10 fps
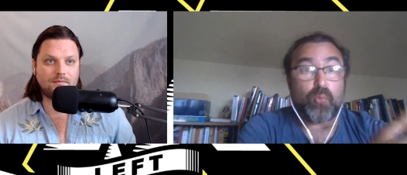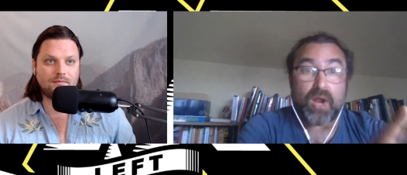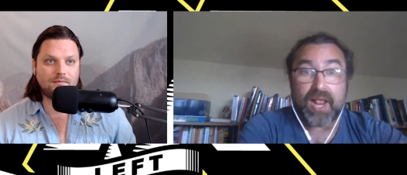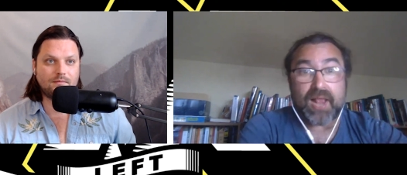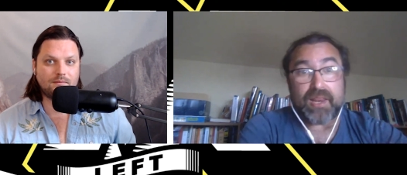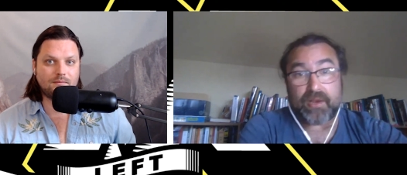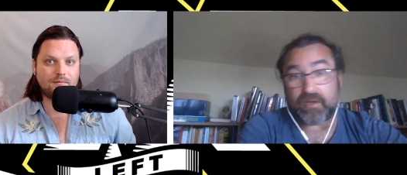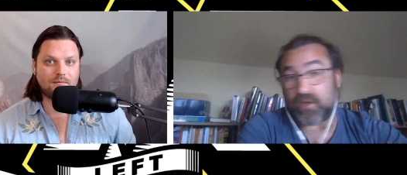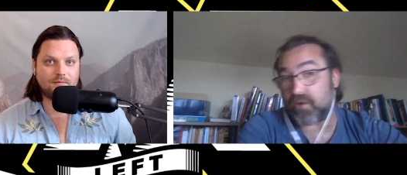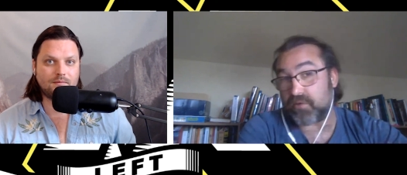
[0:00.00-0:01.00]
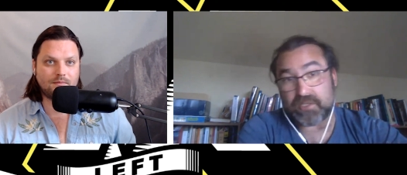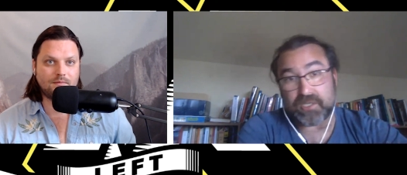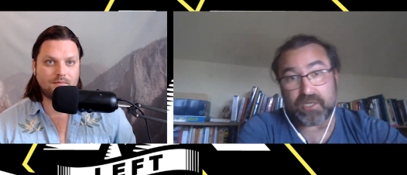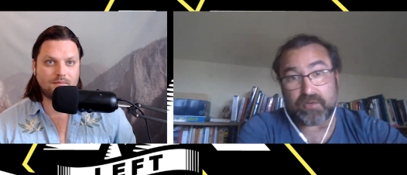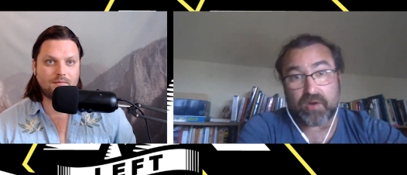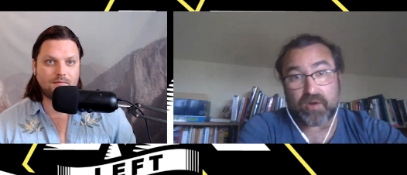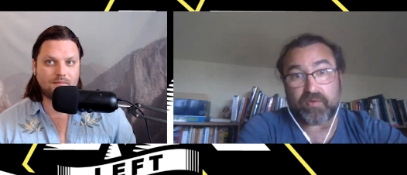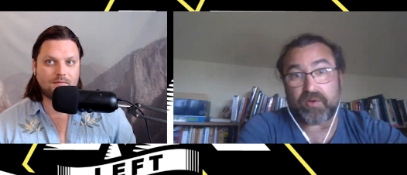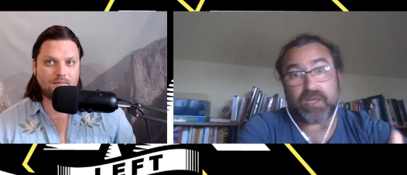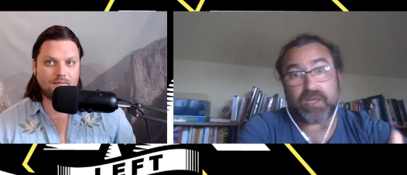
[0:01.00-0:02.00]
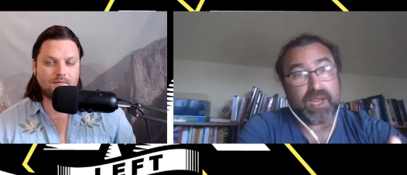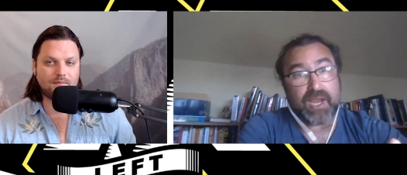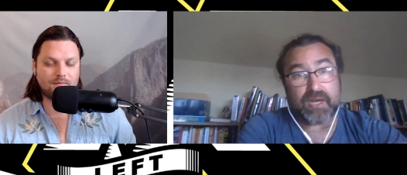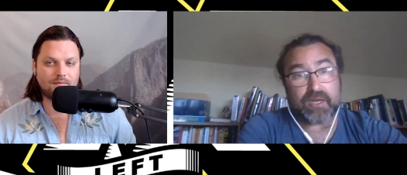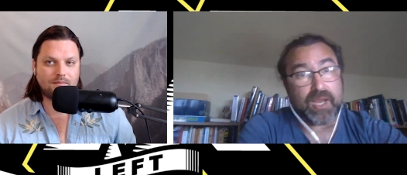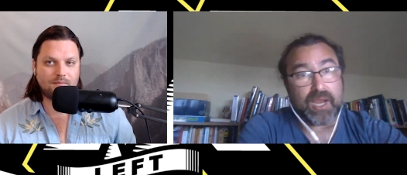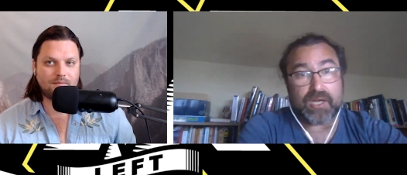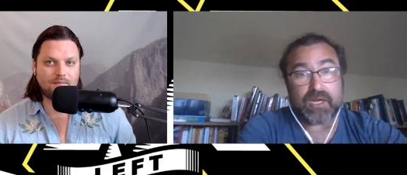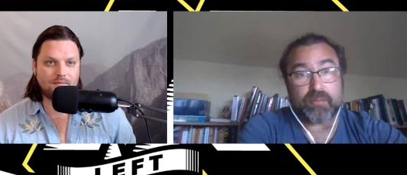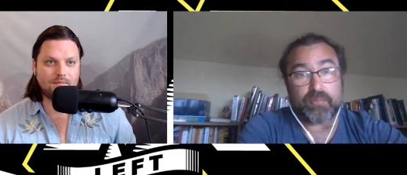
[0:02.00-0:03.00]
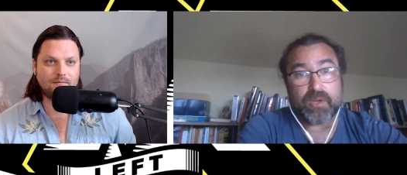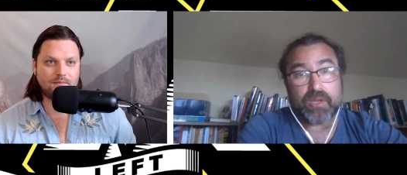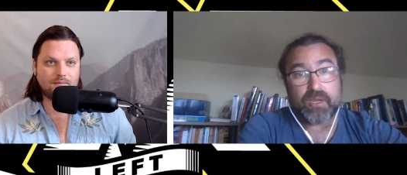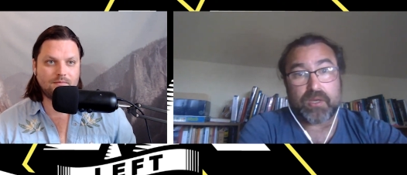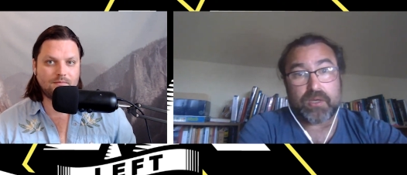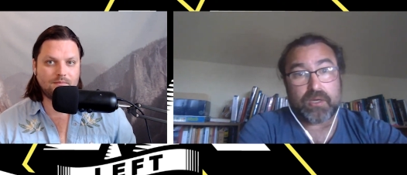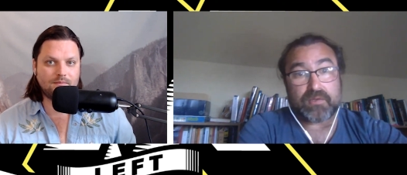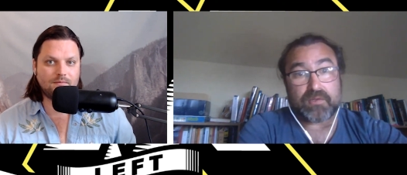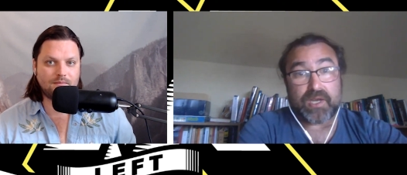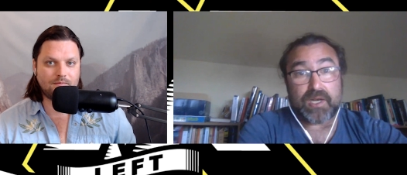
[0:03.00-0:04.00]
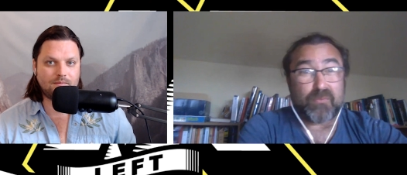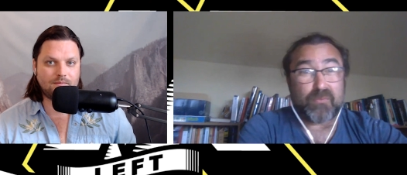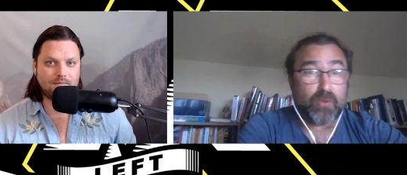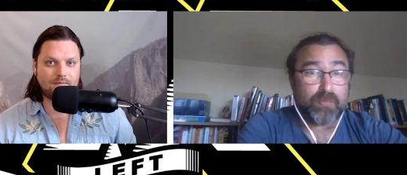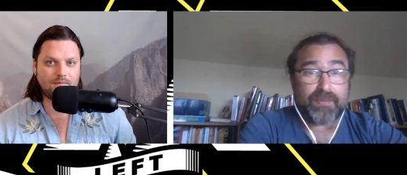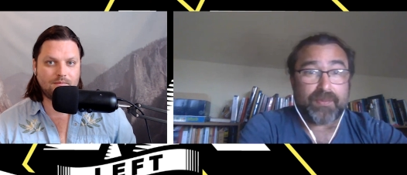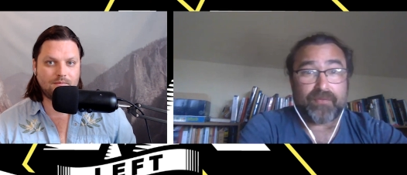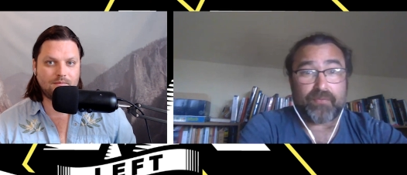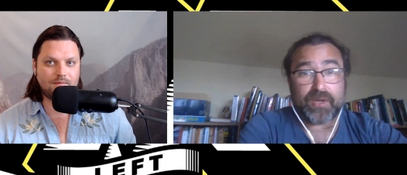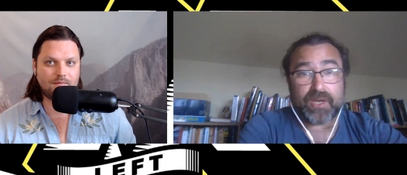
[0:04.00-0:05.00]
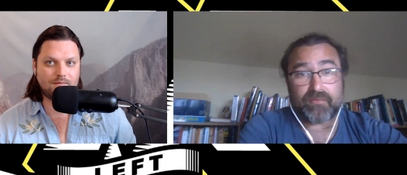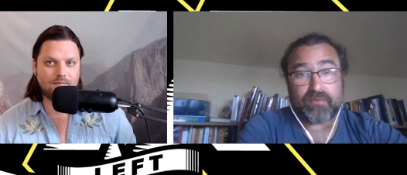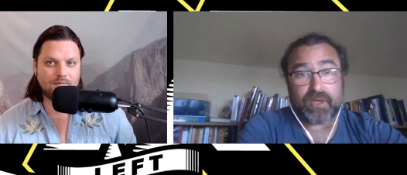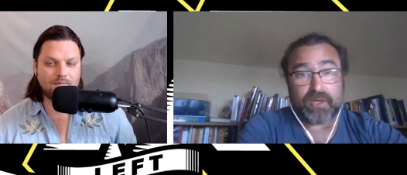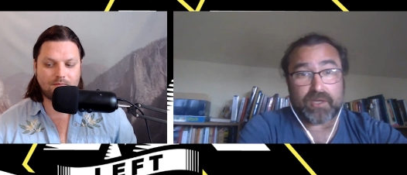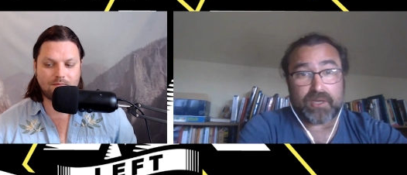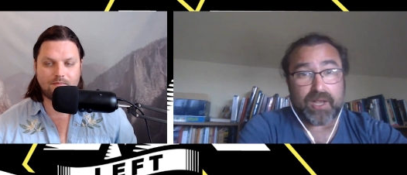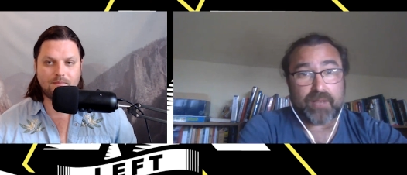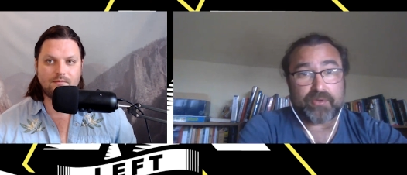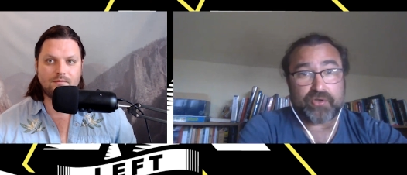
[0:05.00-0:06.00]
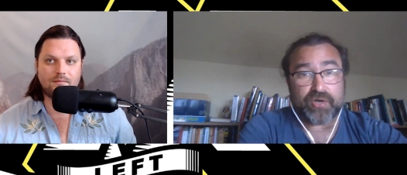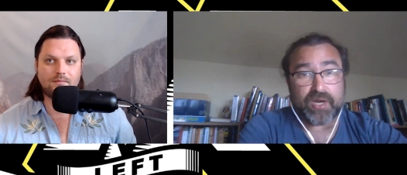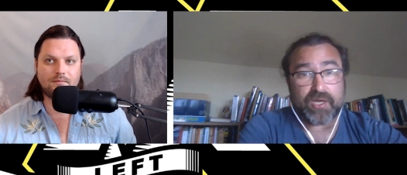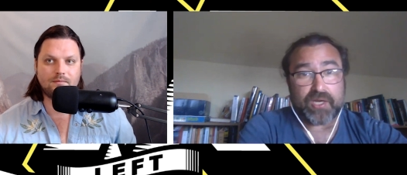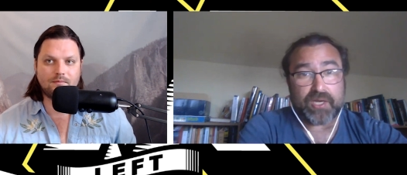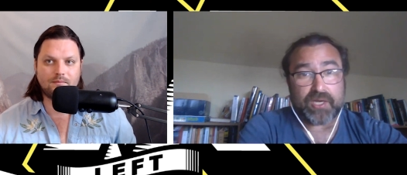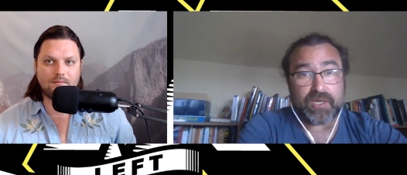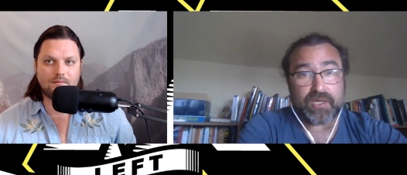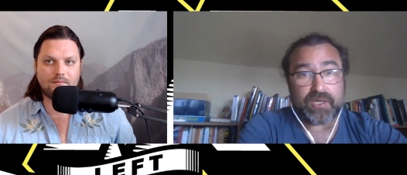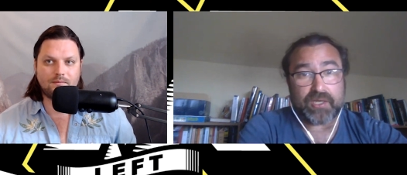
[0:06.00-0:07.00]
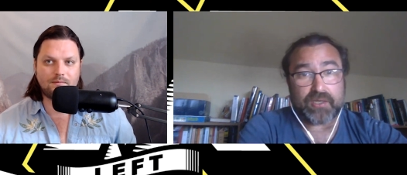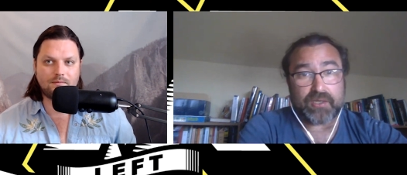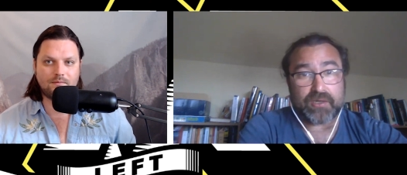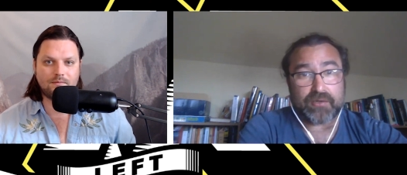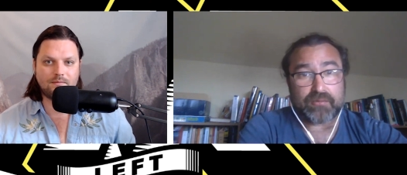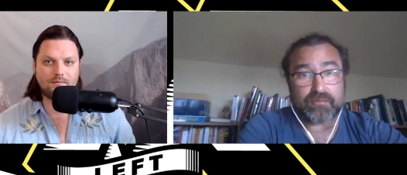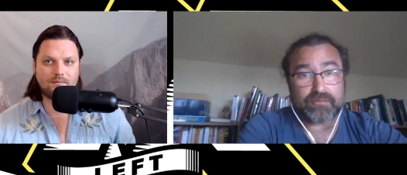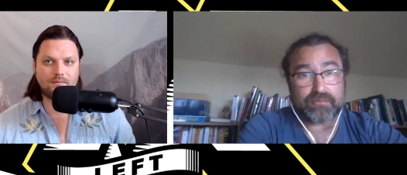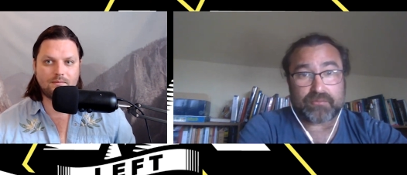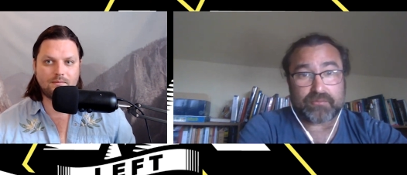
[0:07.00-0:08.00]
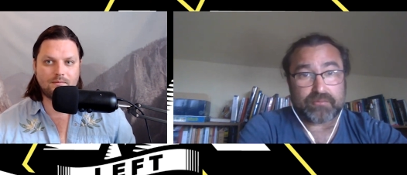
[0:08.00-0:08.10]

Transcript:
Speaker 1: On one hand, they go to degrowth. On the other hand, they end up, you know, saying like, well, maybe if we have like a carbon trading and, uh, you know,